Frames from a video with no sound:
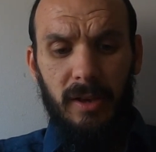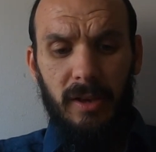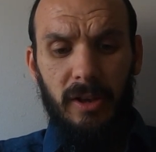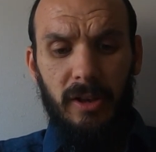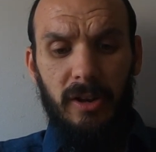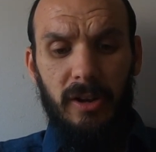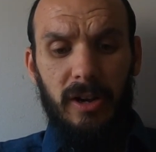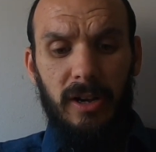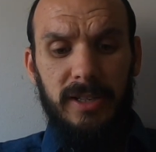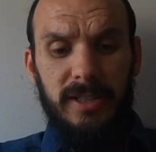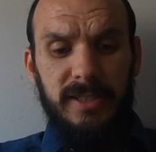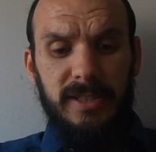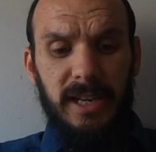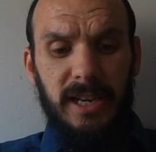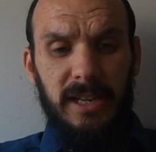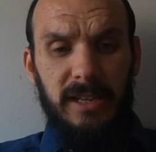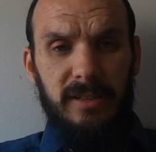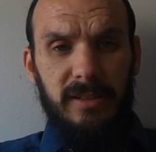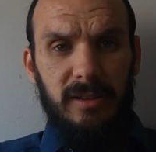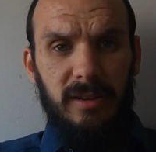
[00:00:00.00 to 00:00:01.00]
I
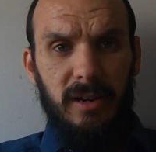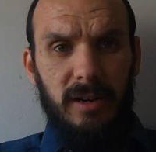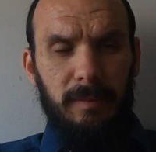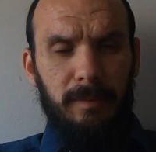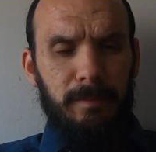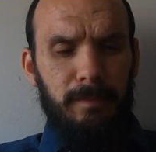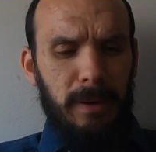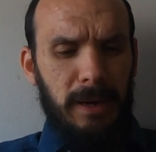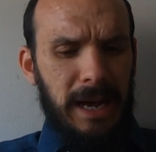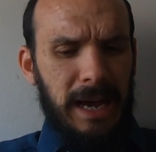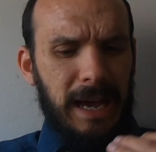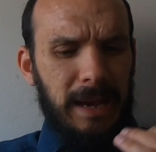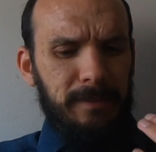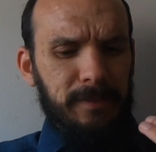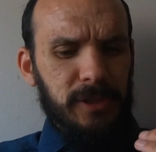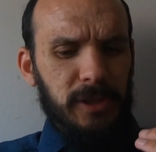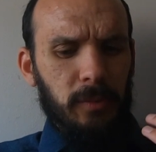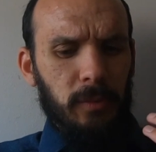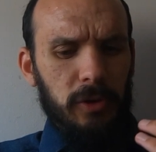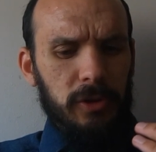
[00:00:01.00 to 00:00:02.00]
said
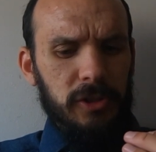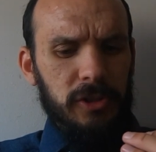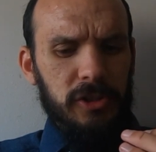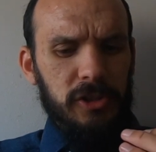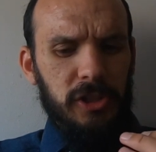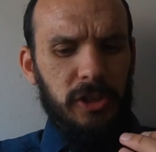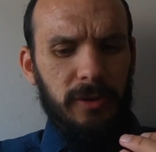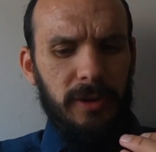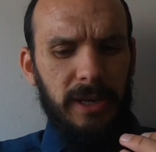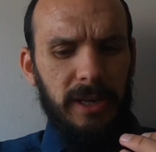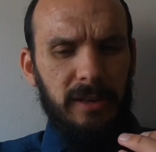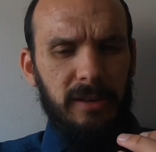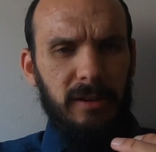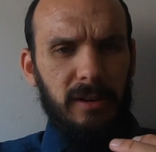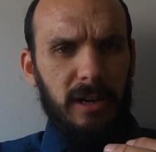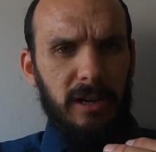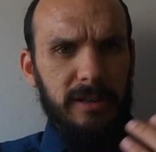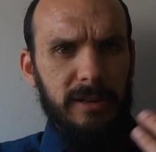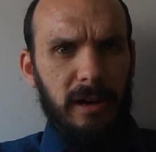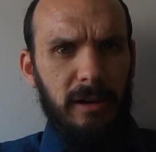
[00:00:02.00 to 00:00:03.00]
perhaps I wasn't doing
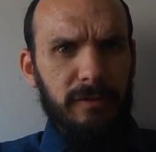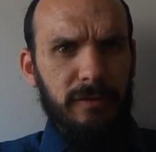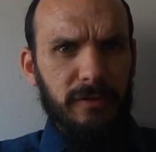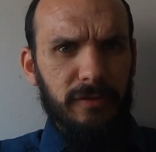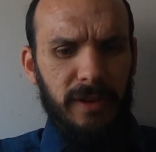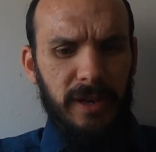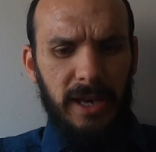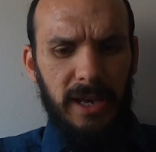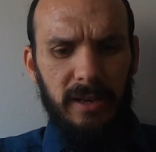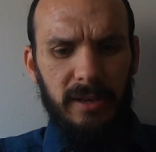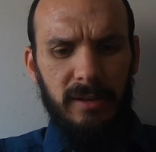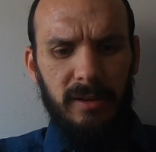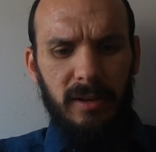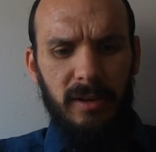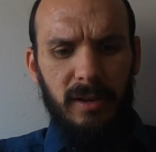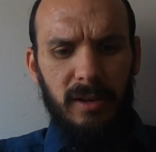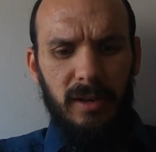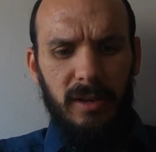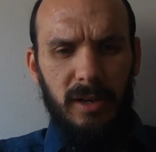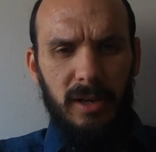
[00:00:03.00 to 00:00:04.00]
enough of it
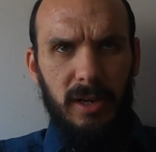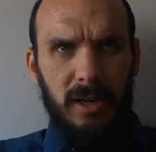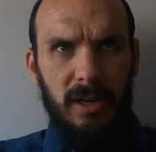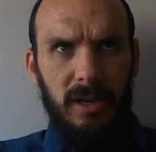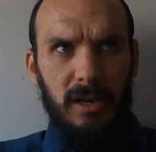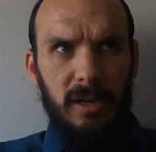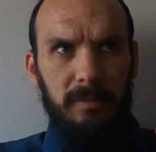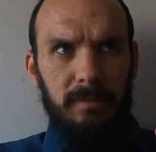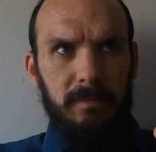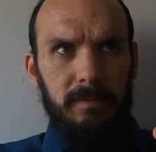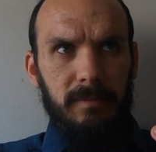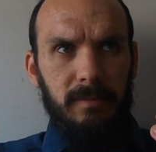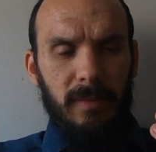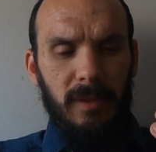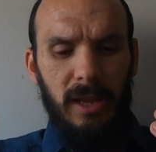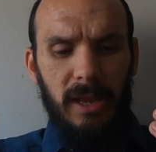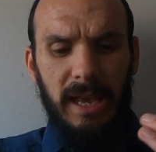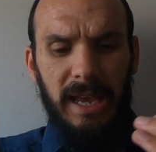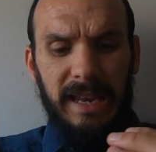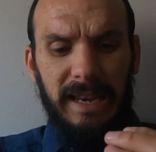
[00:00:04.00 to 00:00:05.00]

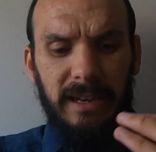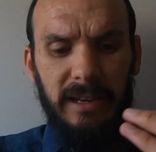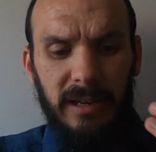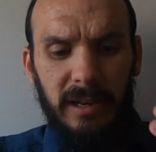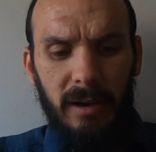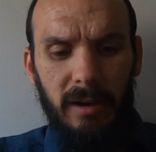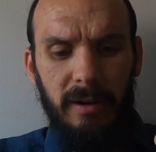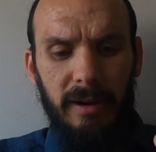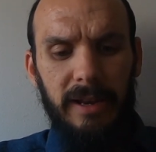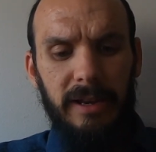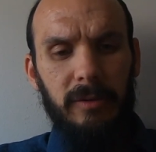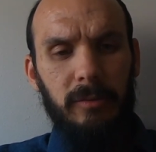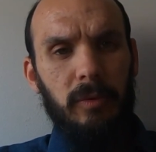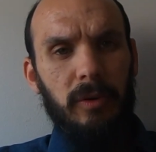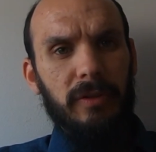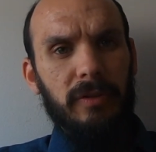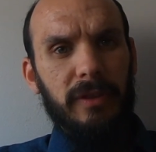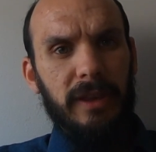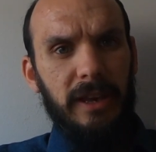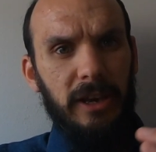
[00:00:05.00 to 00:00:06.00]
in line
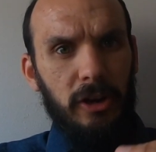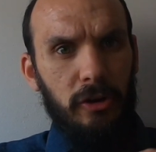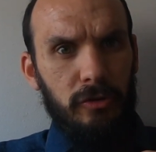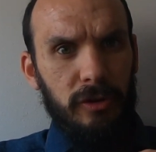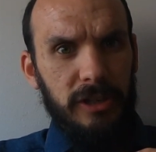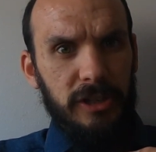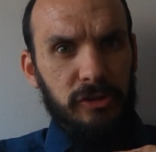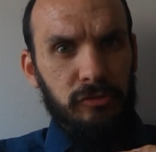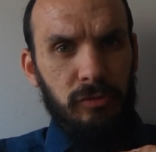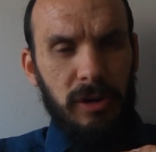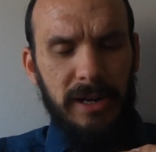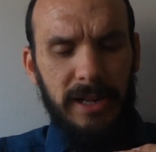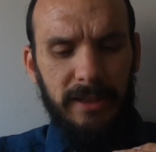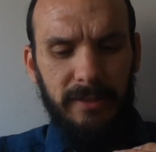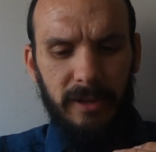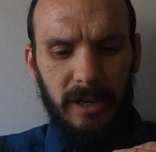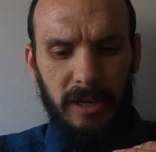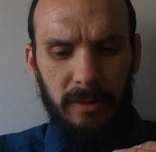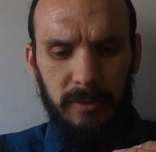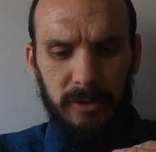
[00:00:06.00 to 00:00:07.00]
with the increased
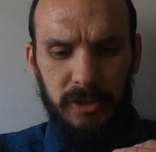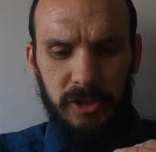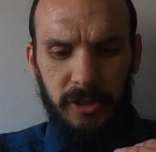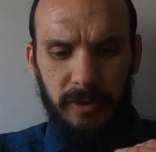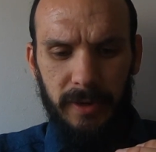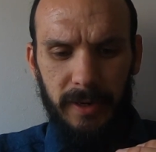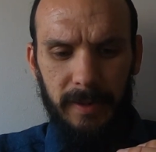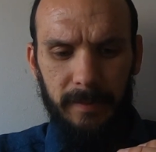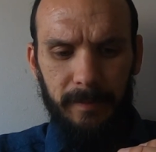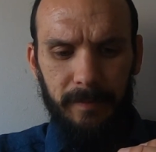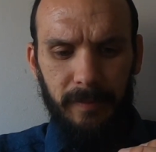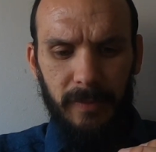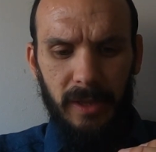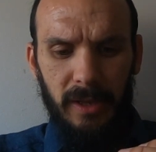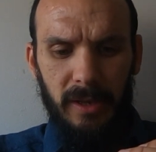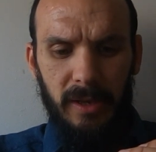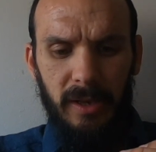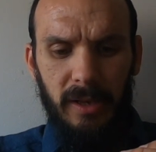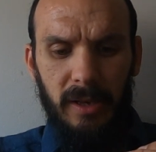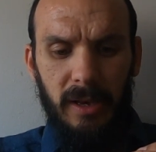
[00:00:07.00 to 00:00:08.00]
running that I was doing.
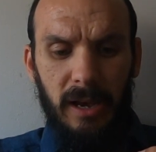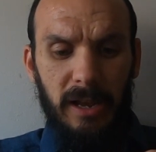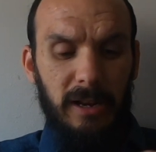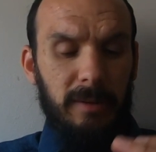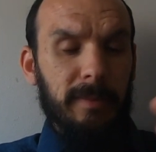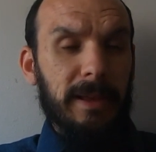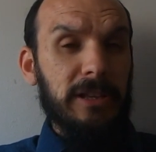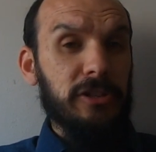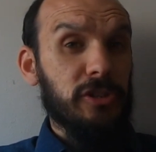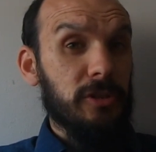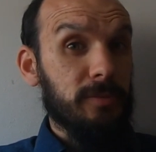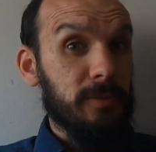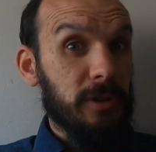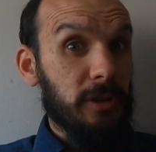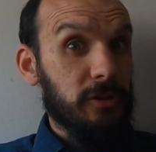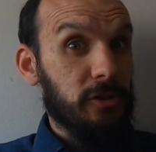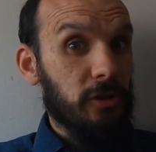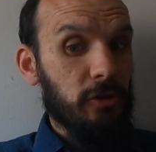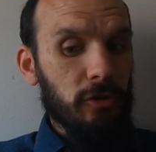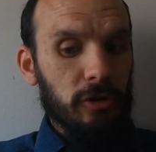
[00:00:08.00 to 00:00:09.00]
And I mentioned
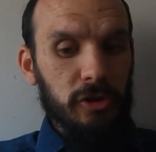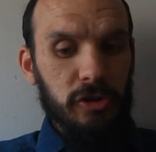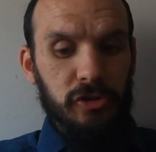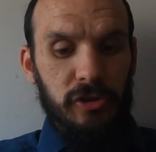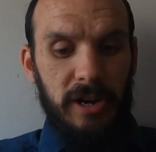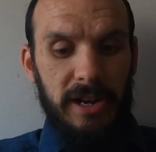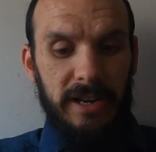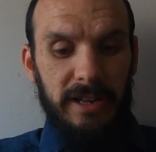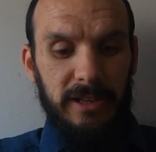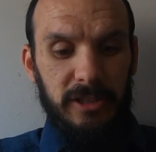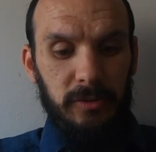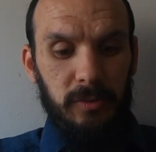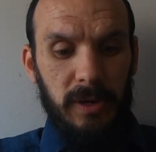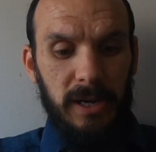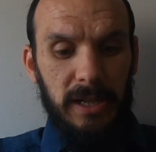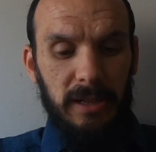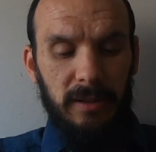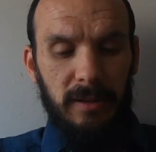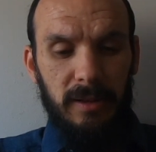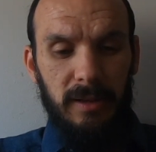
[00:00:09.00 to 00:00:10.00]
doing some cross training as
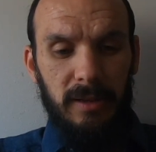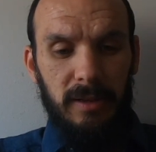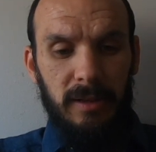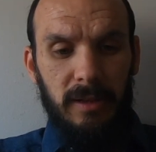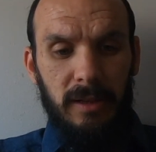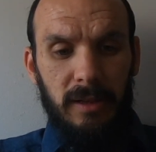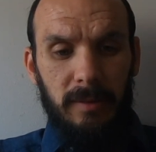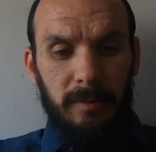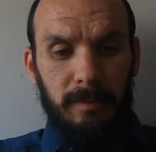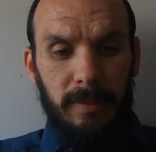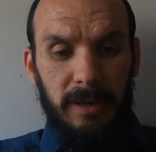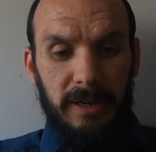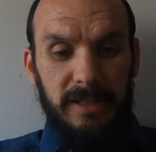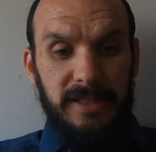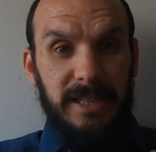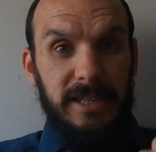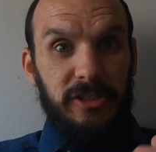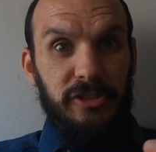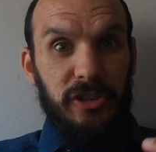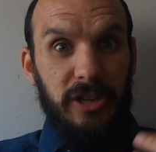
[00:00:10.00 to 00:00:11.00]
well. But
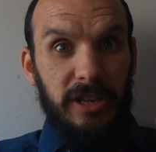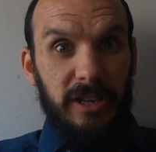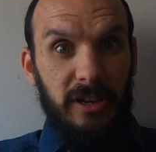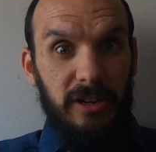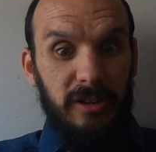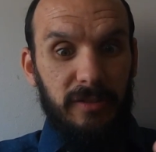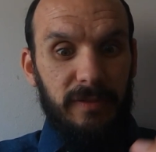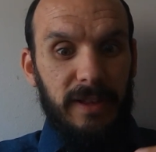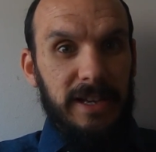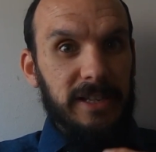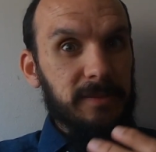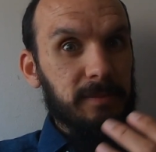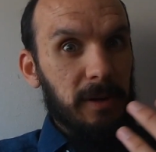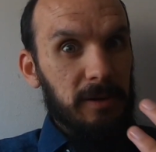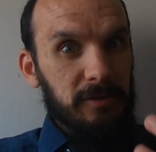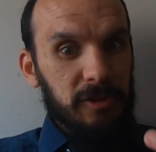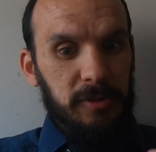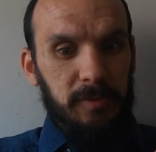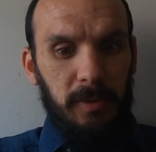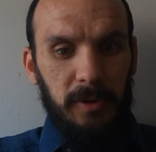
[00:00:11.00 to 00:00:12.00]
essentially, kind of that's
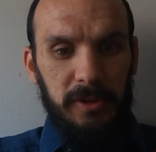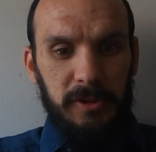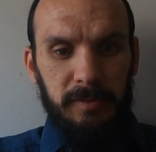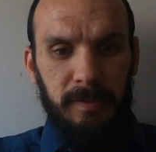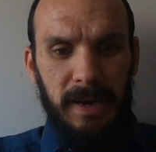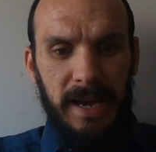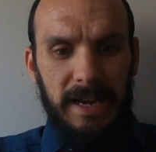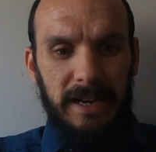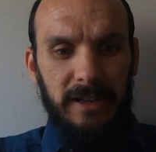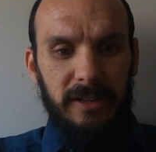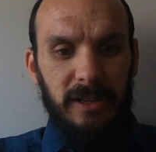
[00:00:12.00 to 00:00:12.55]
my response back.